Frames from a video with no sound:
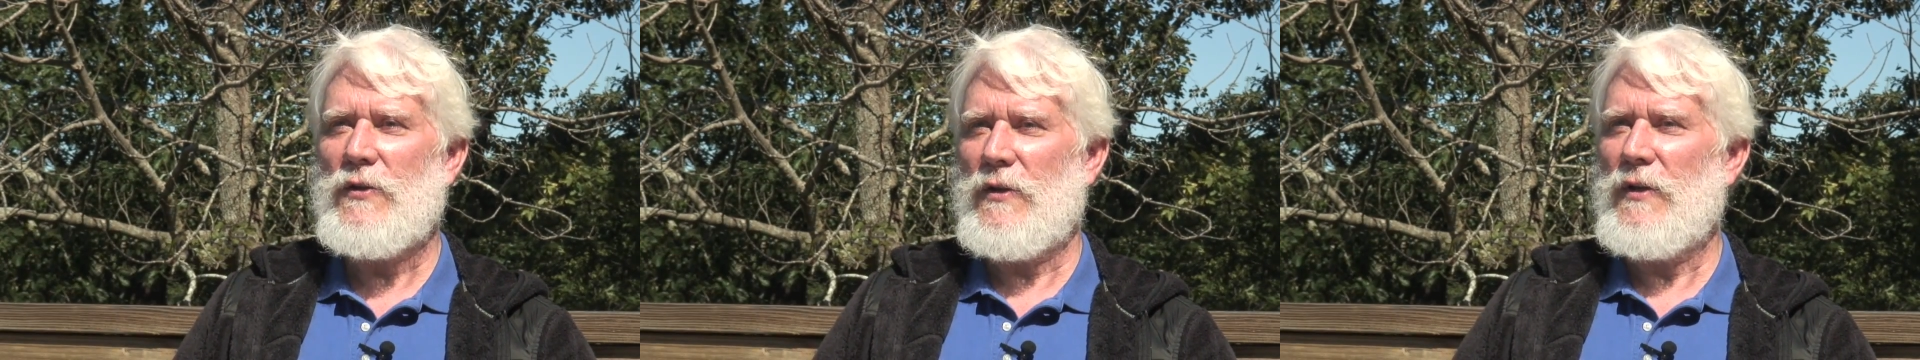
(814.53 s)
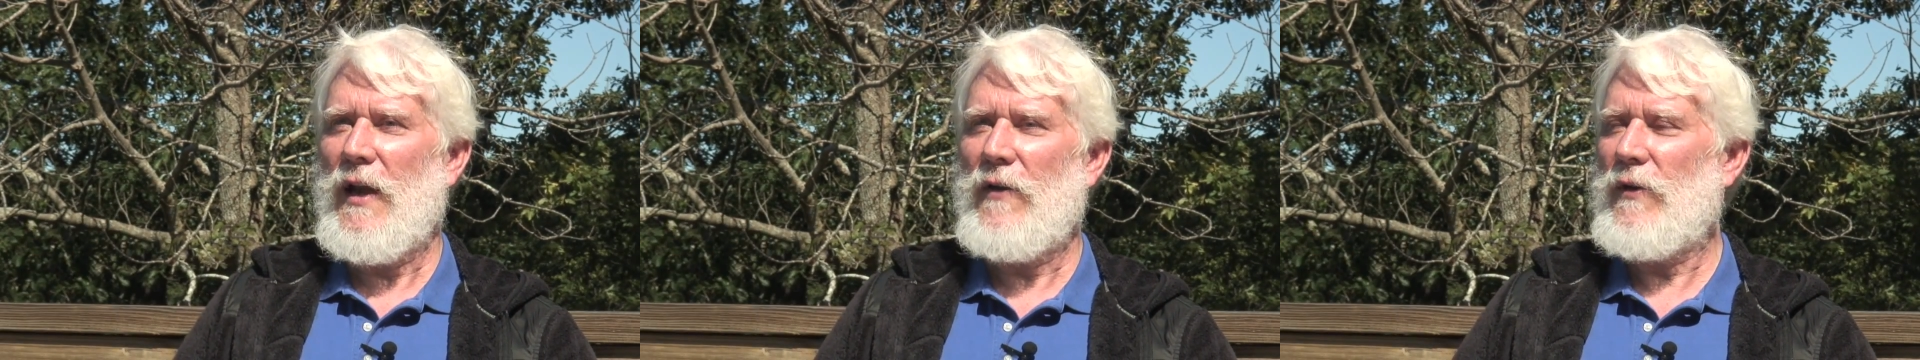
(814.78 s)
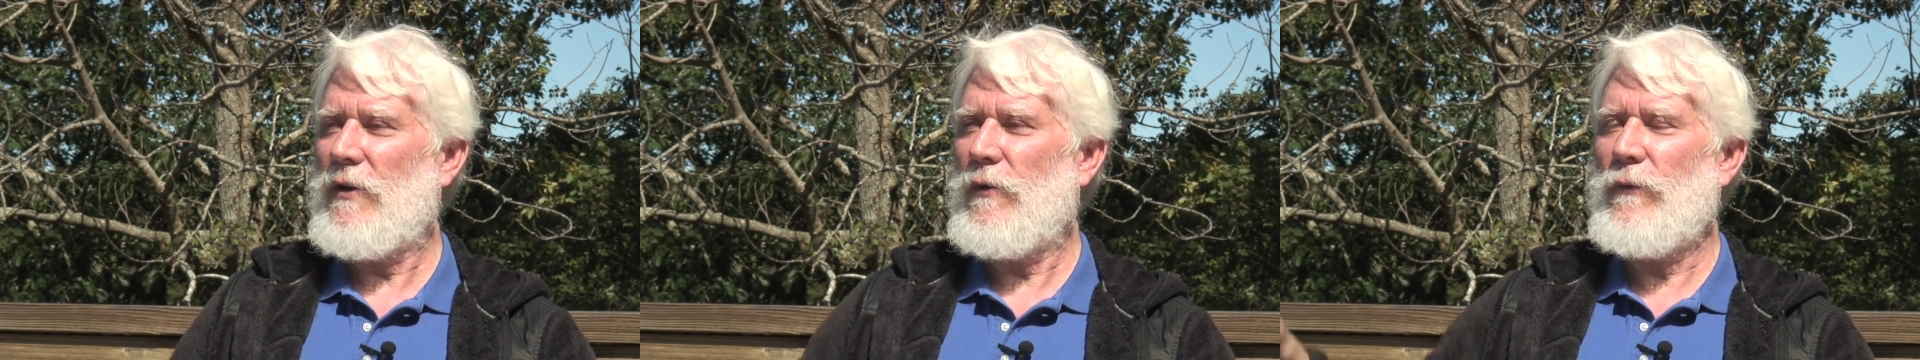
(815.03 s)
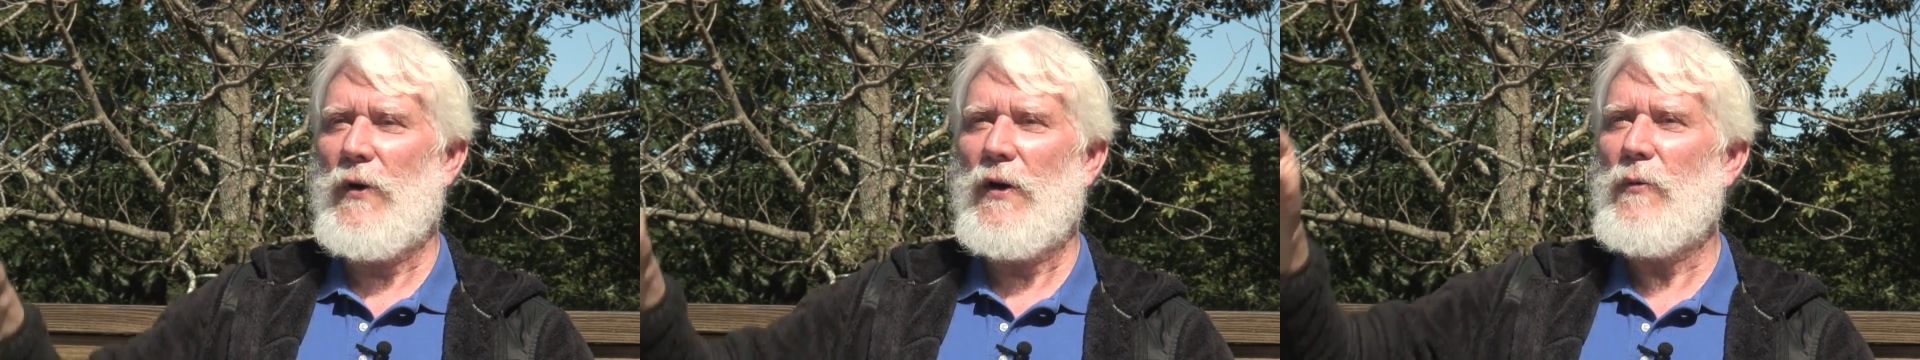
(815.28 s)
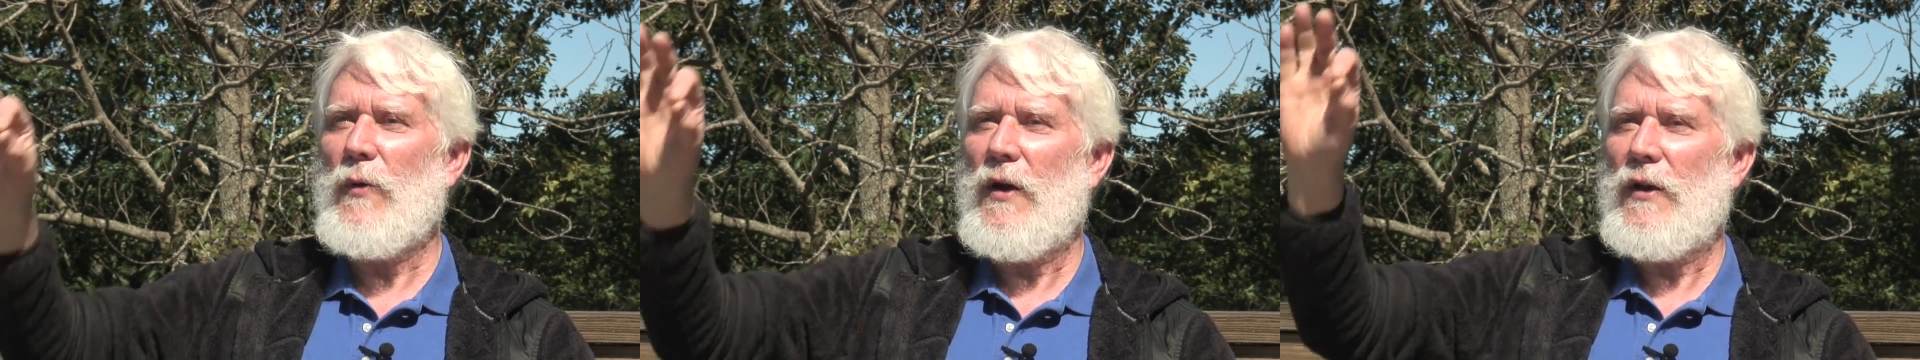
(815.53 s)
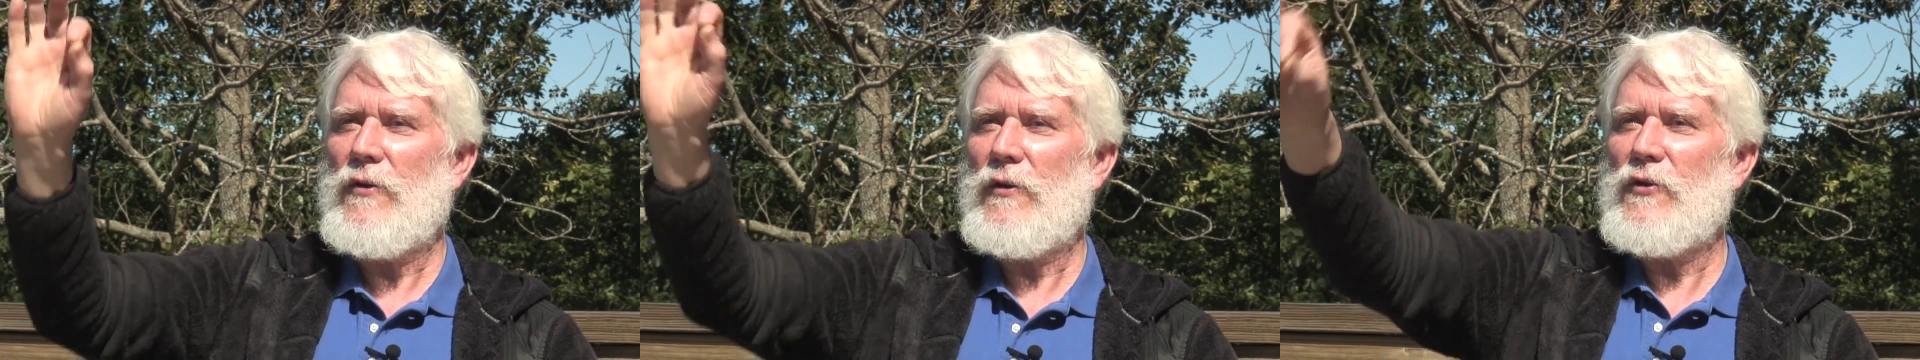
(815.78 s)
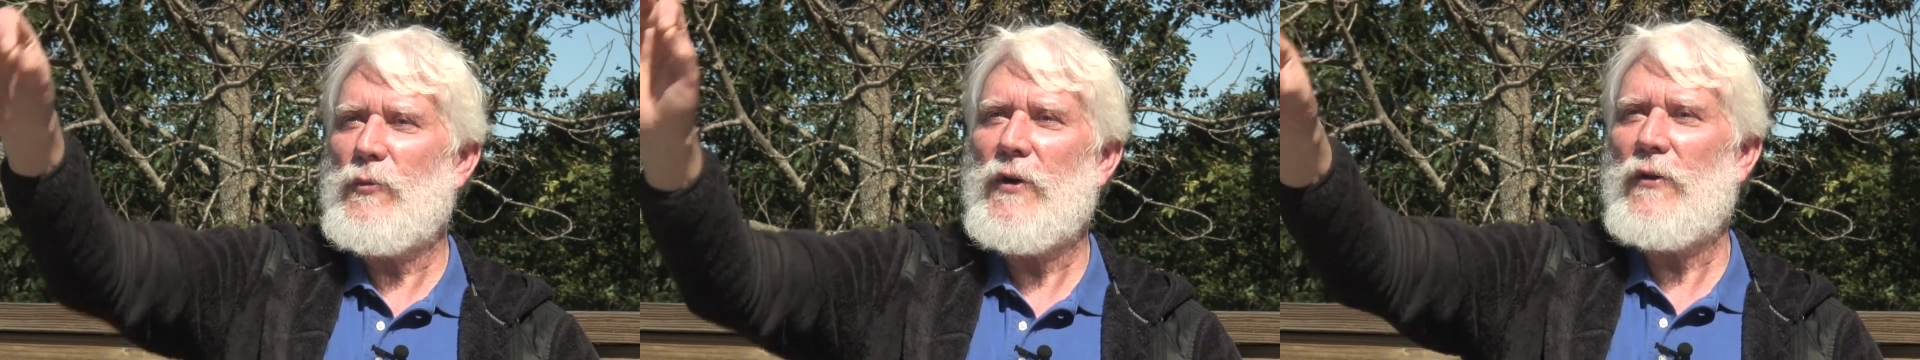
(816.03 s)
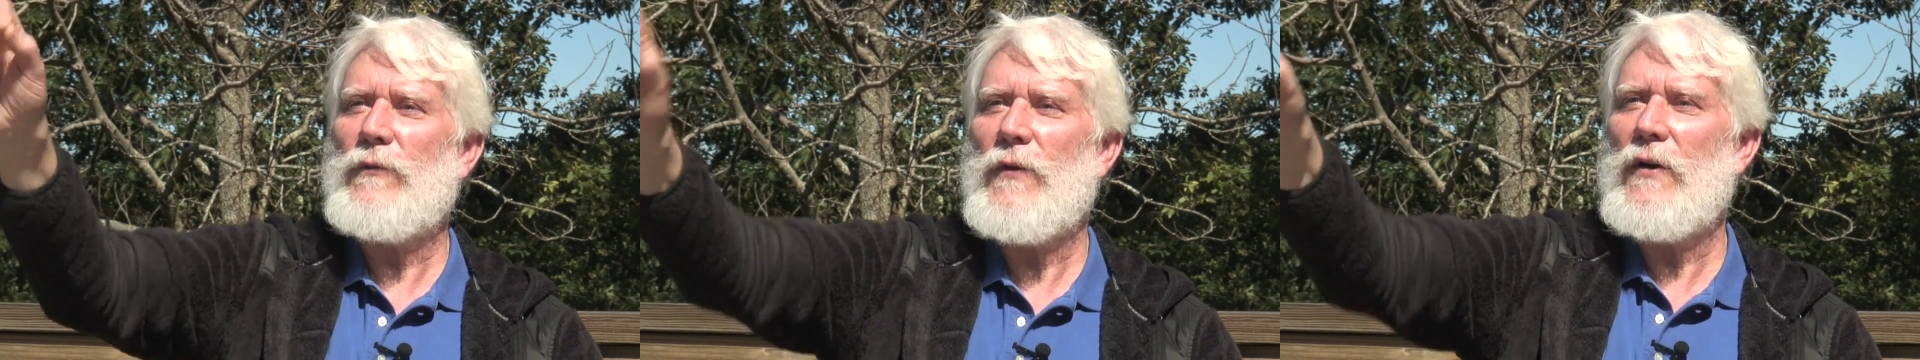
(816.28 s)
You can have a little fairy wand and you can
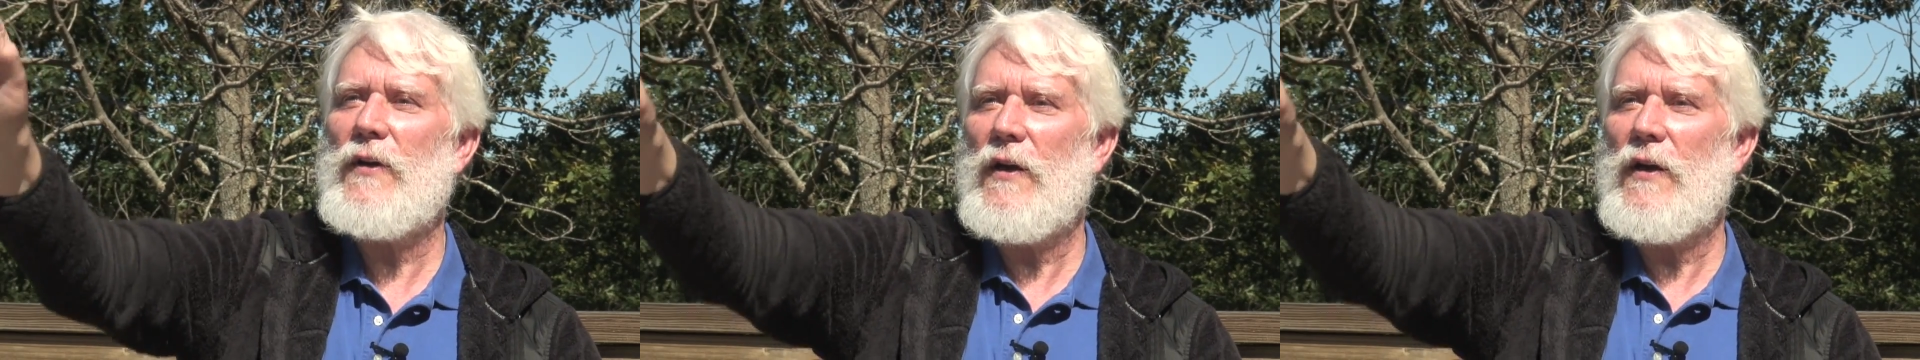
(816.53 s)
sprinkle fairy